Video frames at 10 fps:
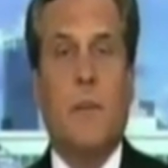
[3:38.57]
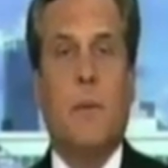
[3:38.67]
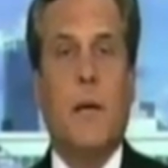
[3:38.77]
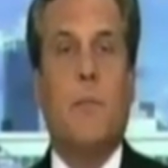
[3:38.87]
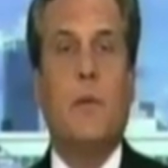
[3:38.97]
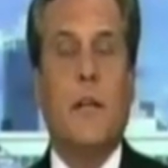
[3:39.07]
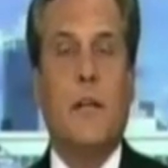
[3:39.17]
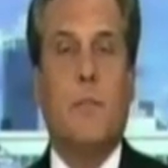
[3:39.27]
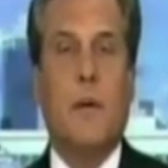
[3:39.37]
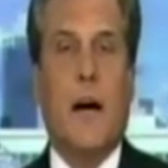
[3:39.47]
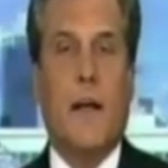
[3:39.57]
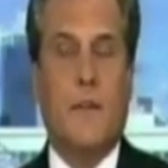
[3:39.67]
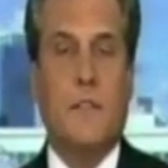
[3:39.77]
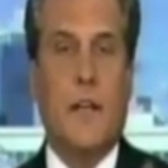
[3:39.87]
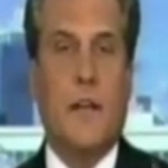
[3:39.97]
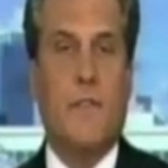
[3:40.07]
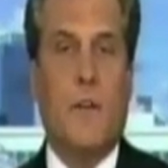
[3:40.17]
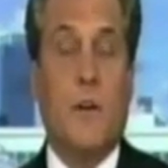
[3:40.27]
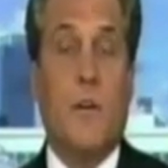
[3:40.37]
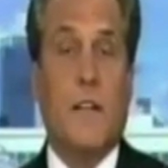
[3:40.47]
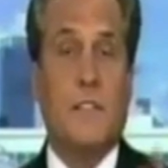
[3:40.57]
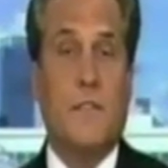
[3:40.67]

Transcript: People need to be out there taking photographs